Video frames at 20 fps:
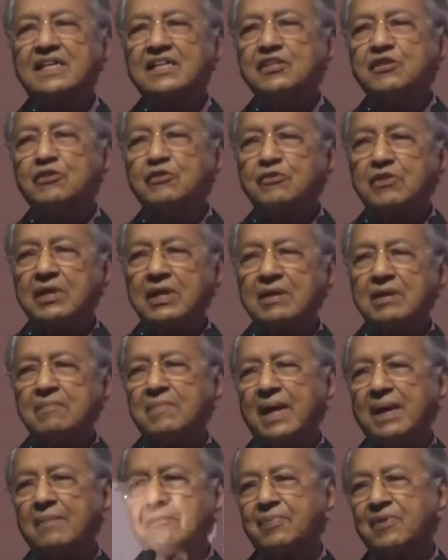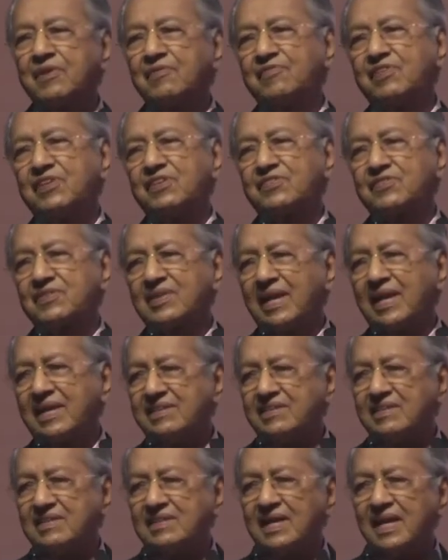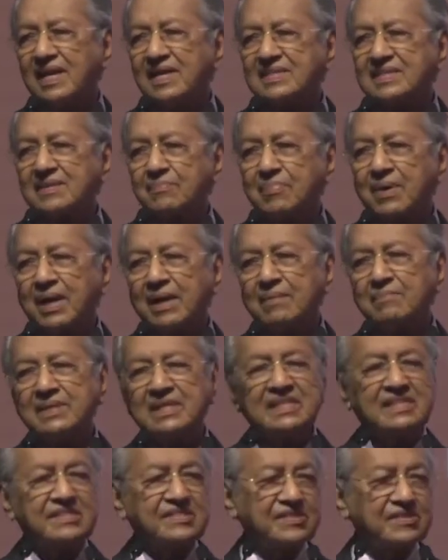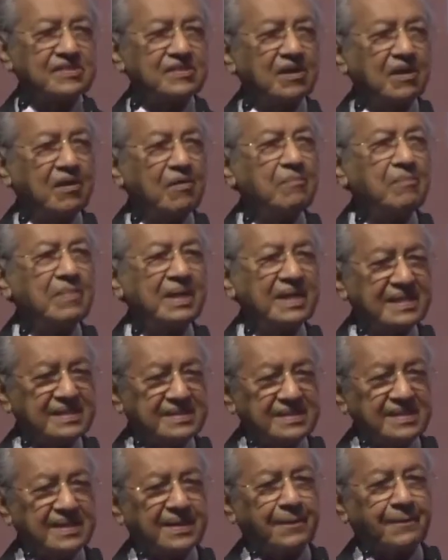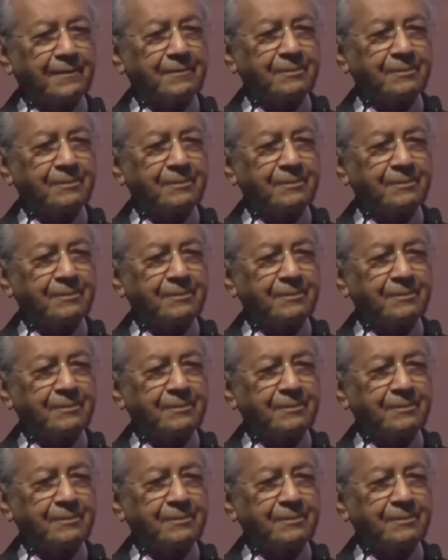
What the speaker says: During my previous tenure as the Prime Minister of Malaysia,